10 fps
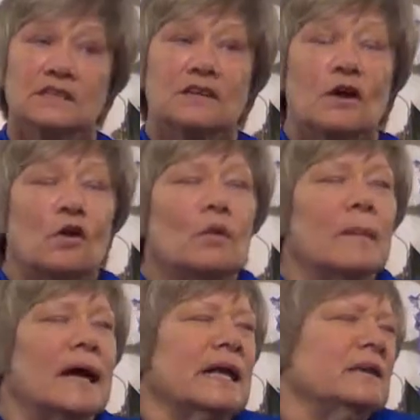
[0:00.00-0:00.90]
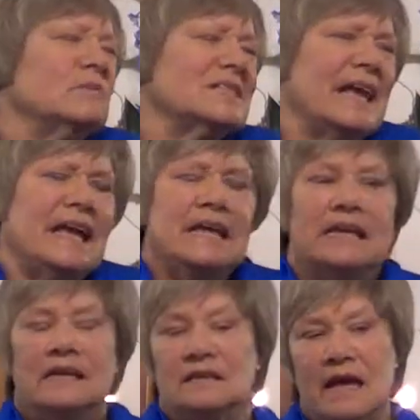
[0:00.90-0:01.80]
Her whole body was
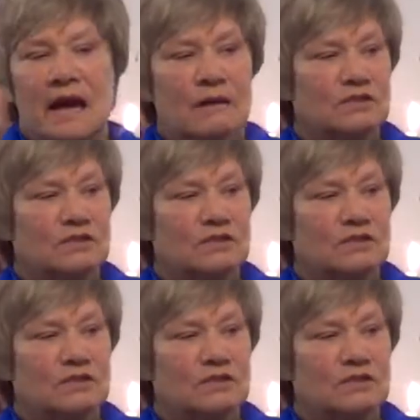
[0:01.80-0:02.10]
aching now,